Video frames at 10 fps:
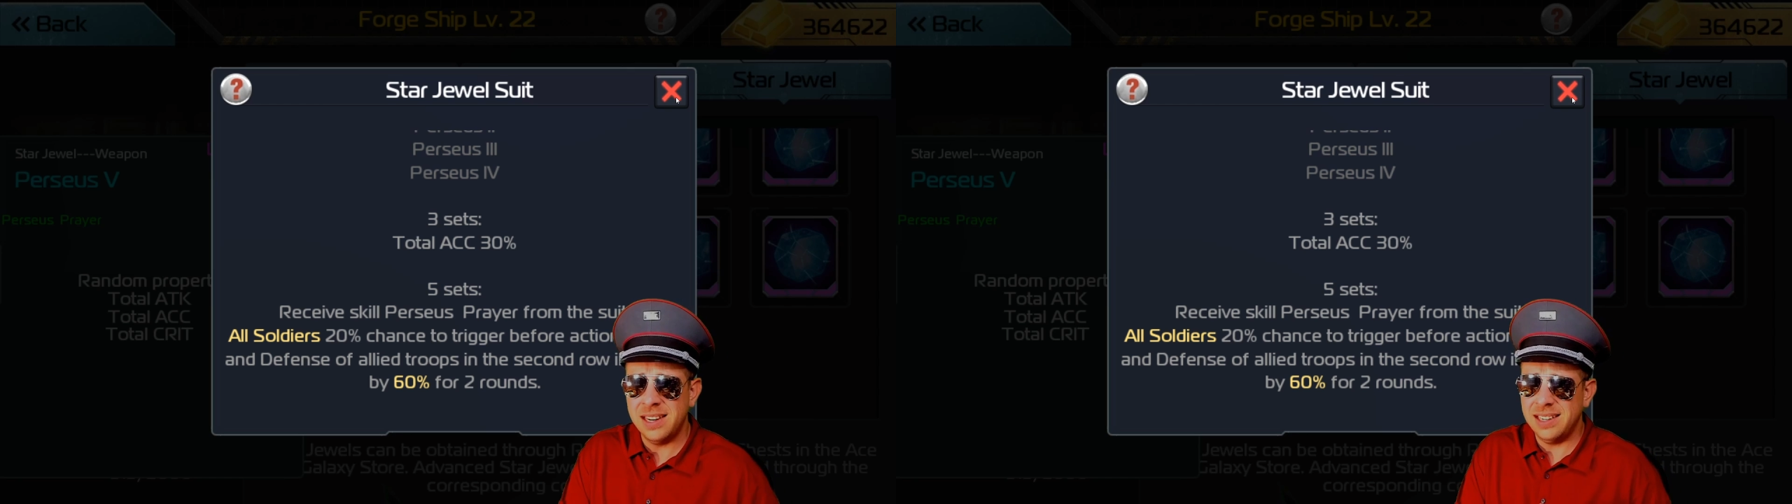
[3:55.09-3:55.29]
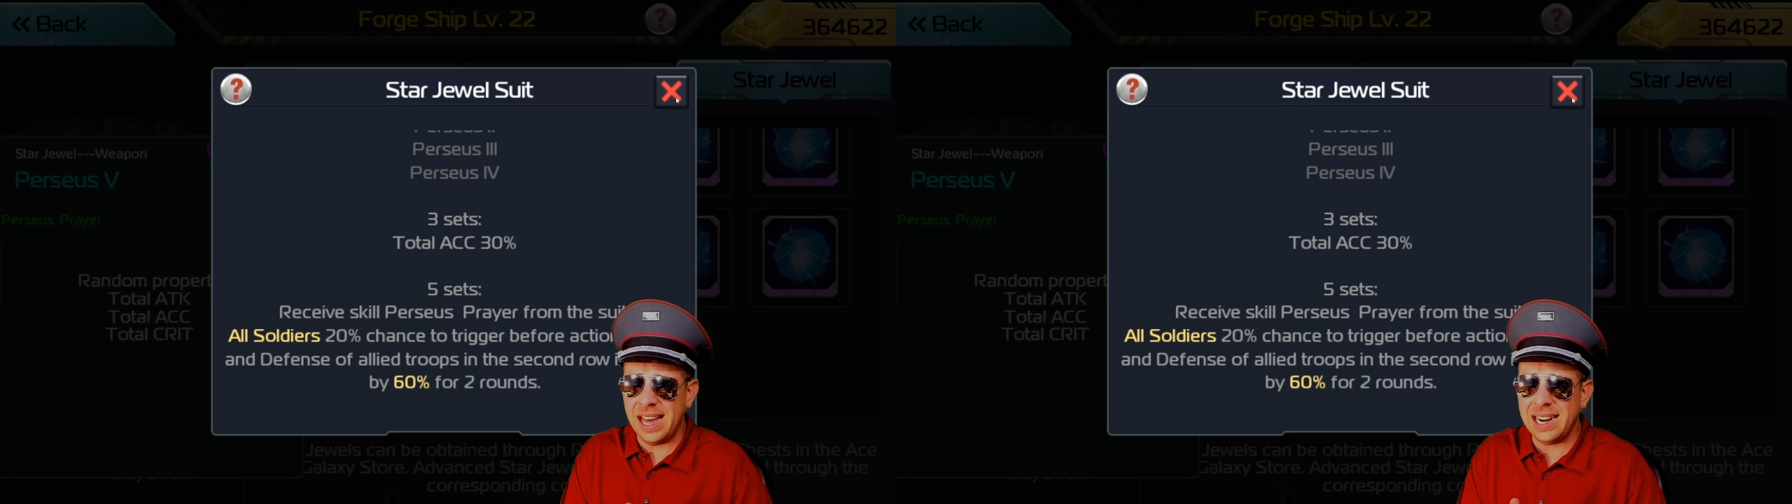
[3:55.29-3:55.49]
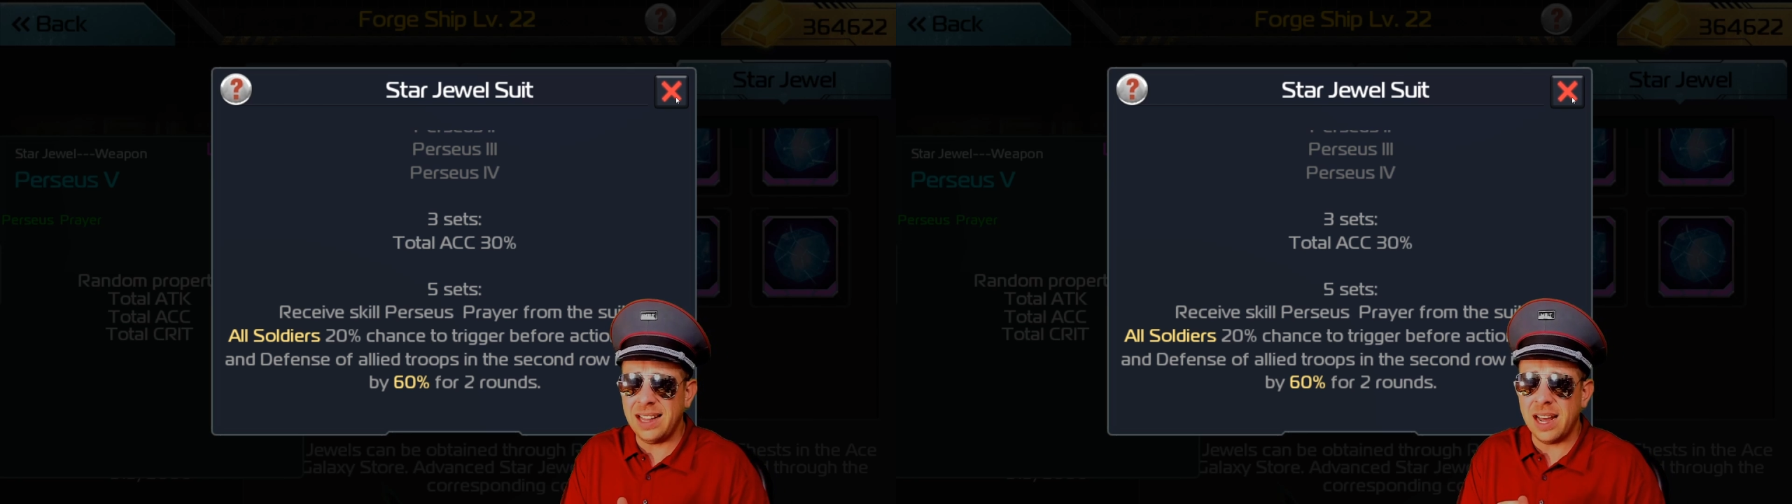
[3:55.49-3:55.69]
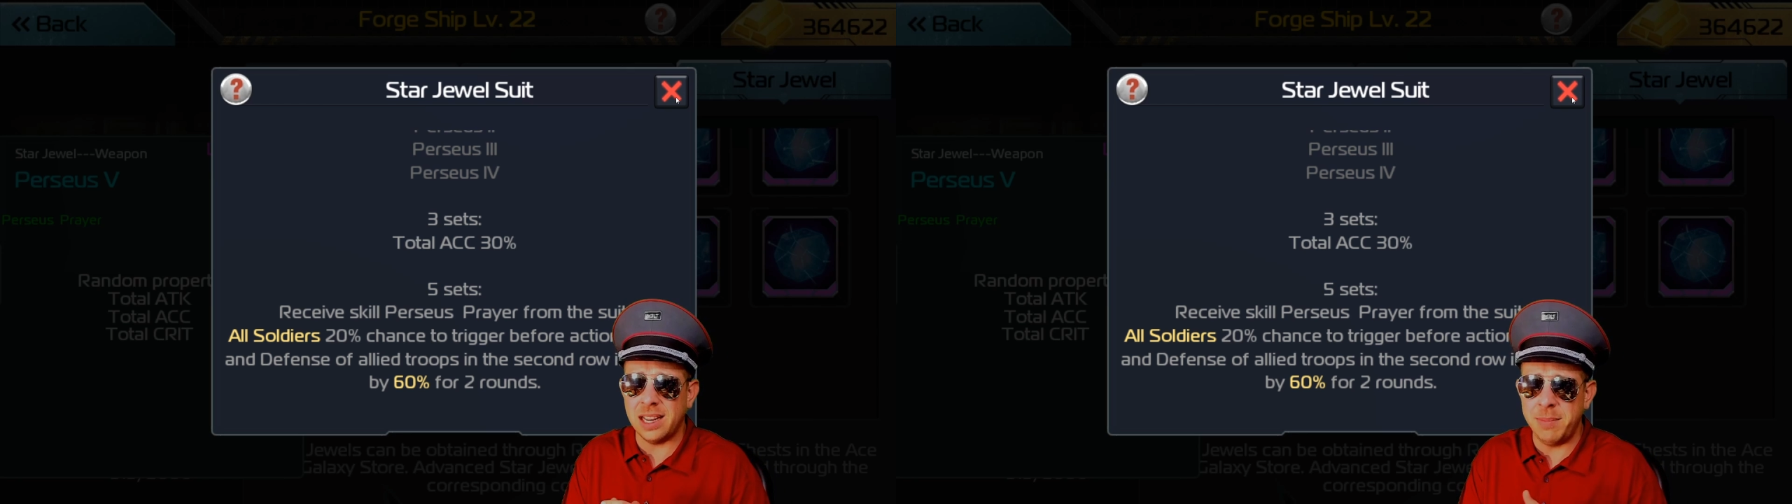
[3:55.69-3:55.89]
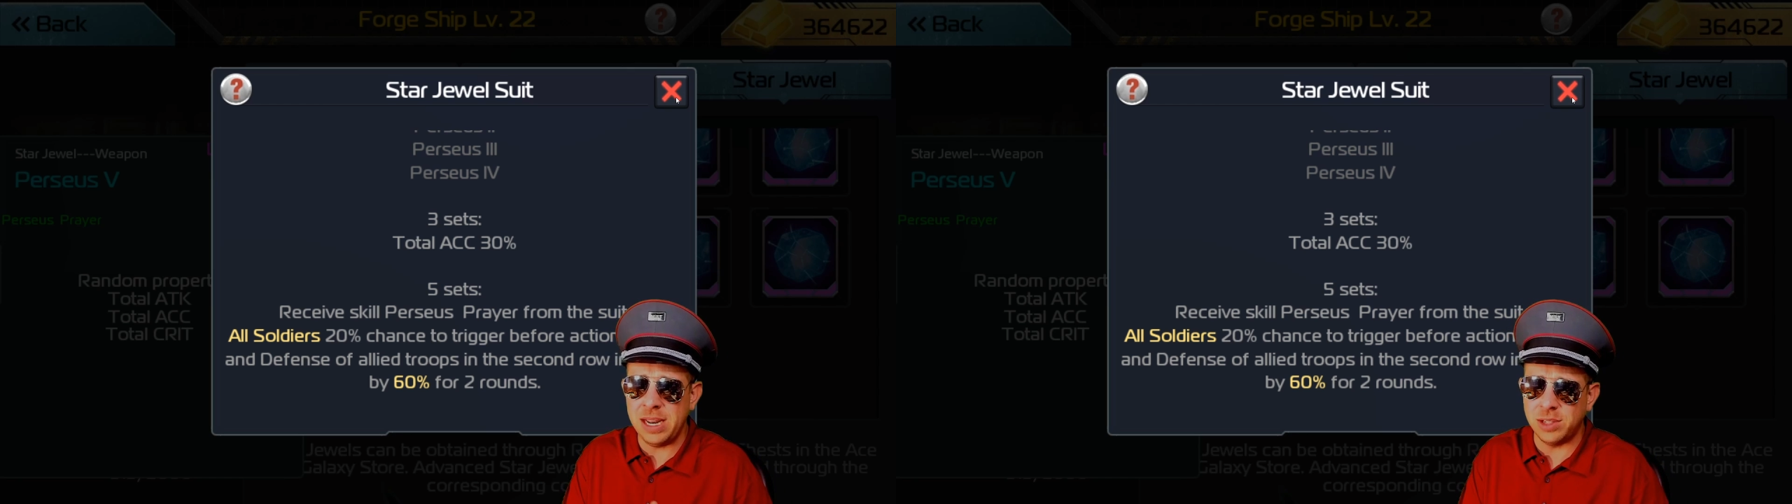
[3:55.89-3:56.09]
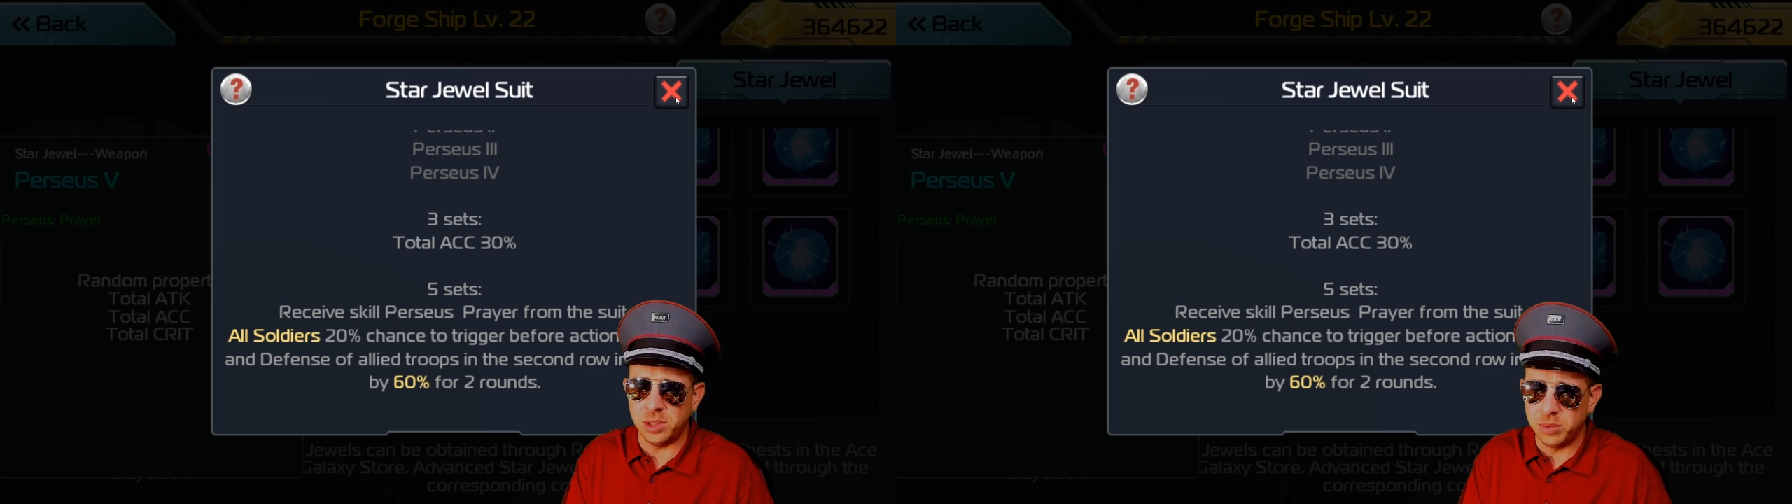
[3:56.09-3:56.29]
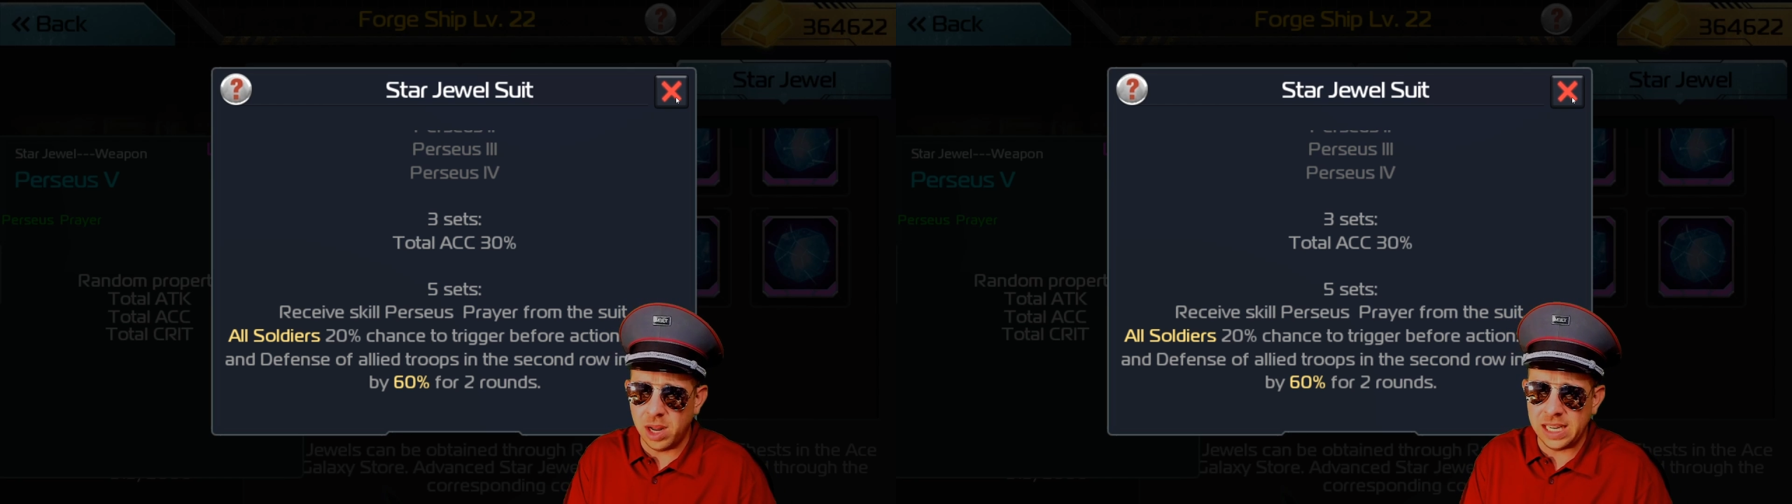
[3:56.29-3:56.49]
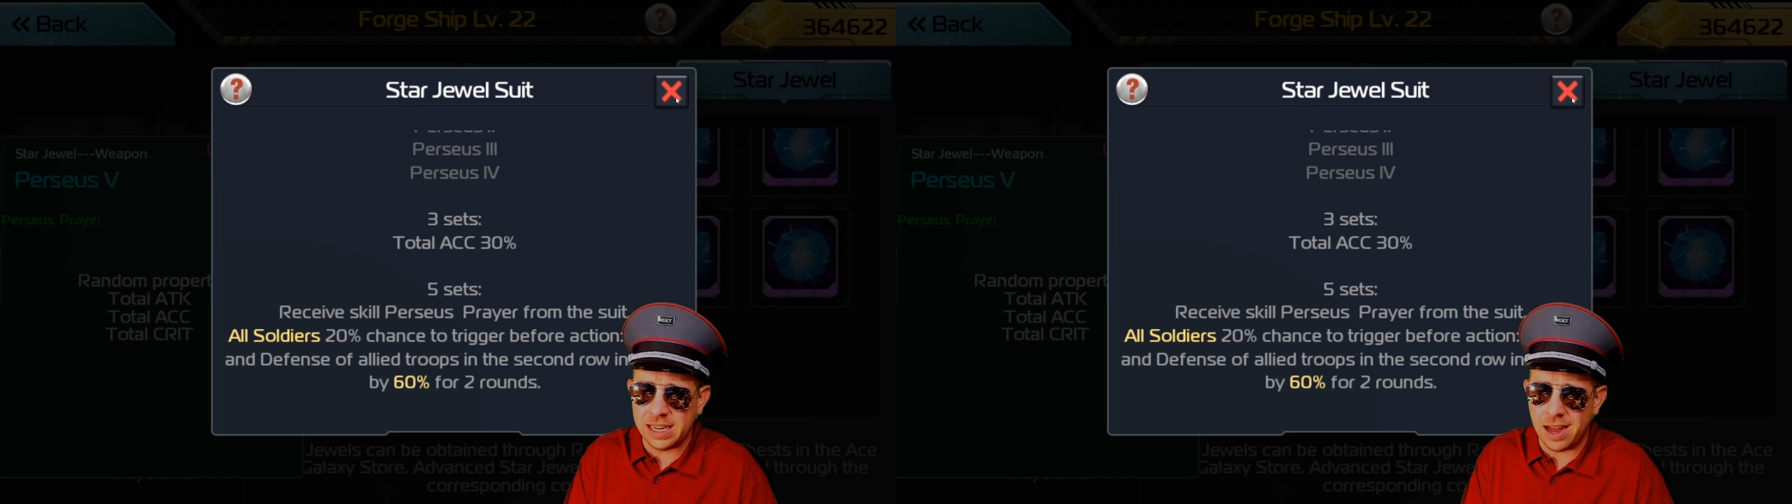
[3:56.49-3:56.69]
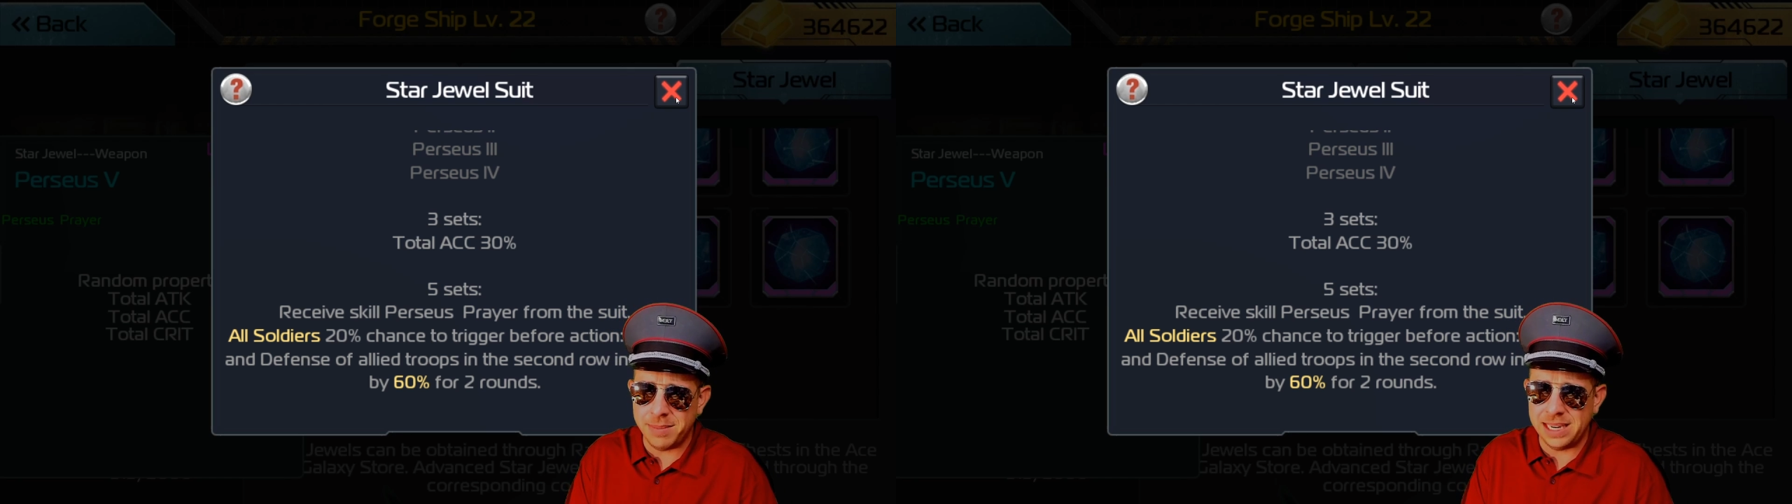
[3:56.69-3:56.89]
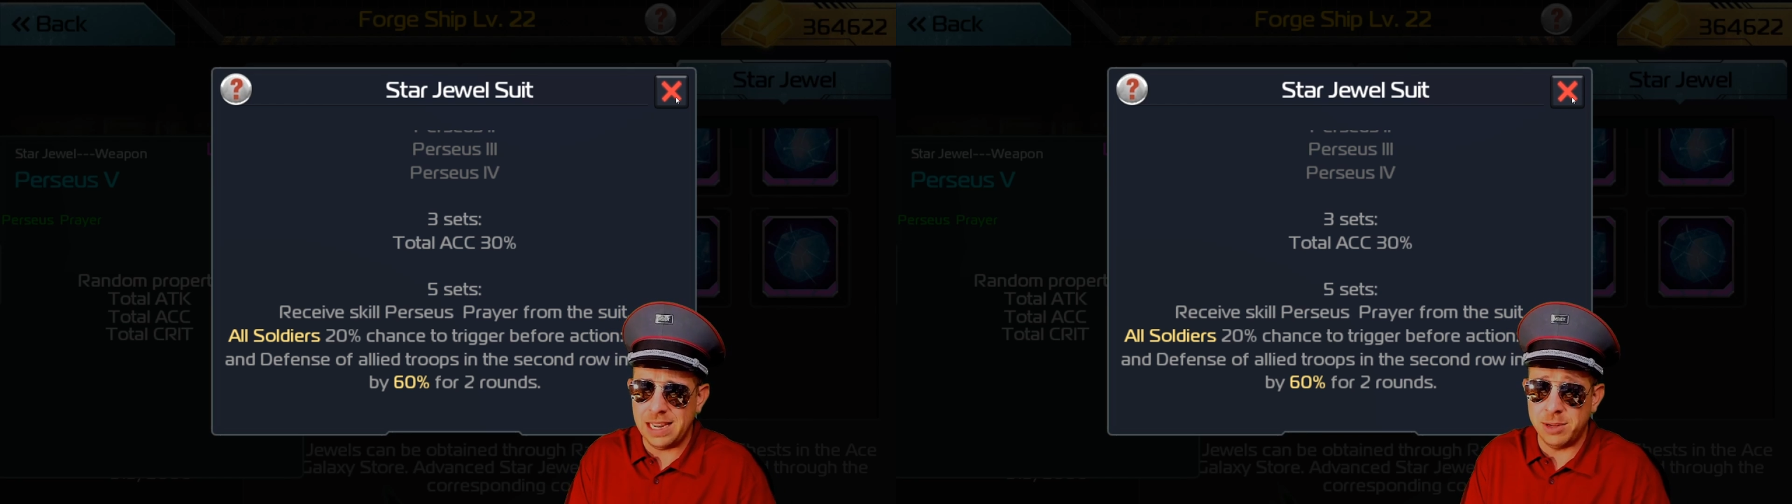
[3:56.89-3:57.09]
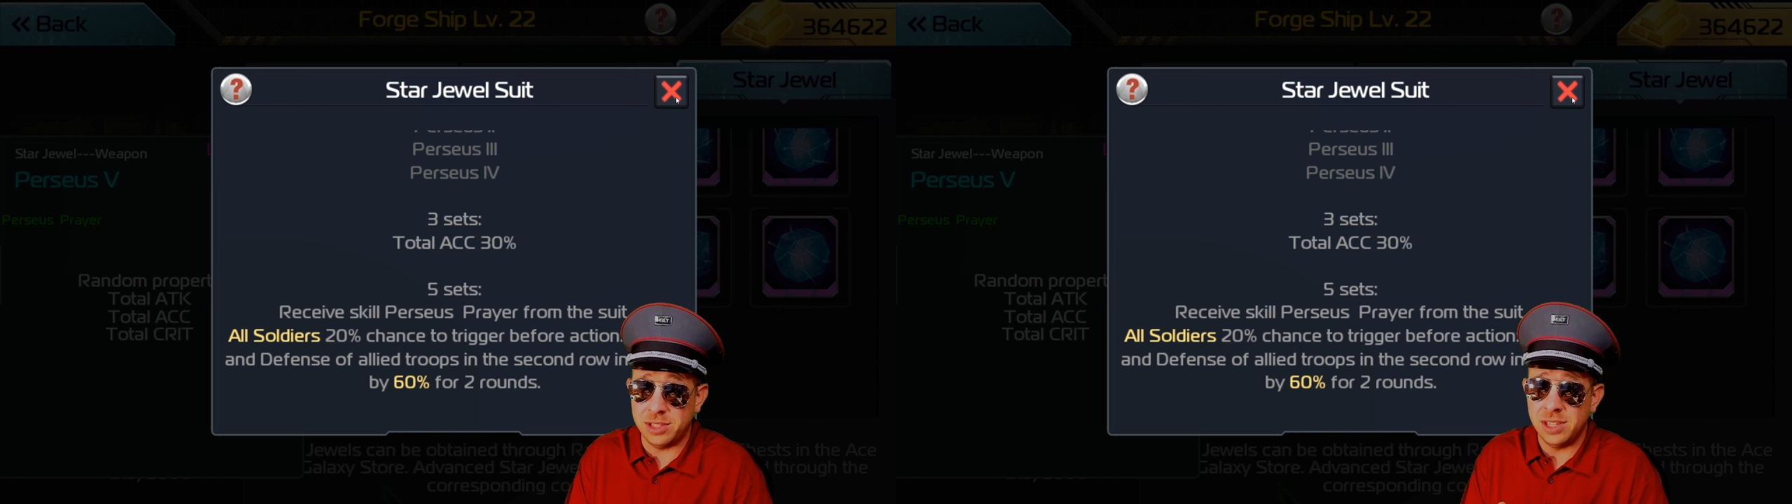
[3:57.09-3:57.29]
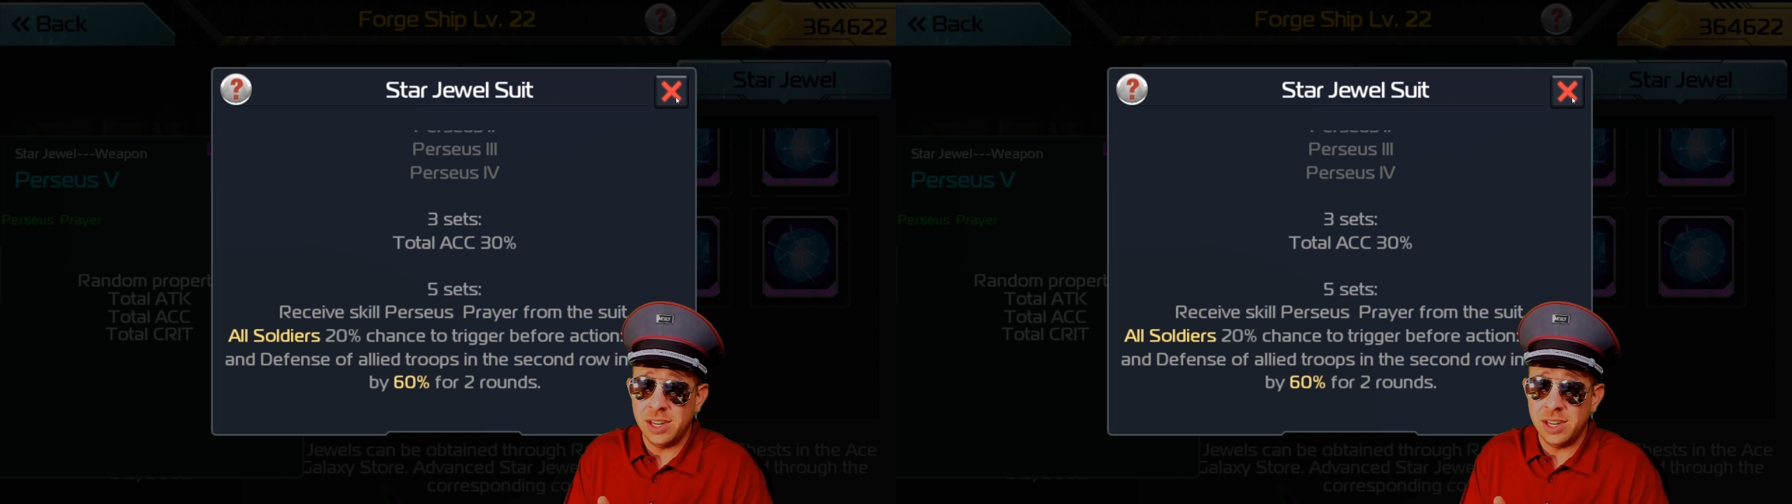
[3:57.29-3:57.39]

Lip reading: Not a lot of commanders are running combat damage.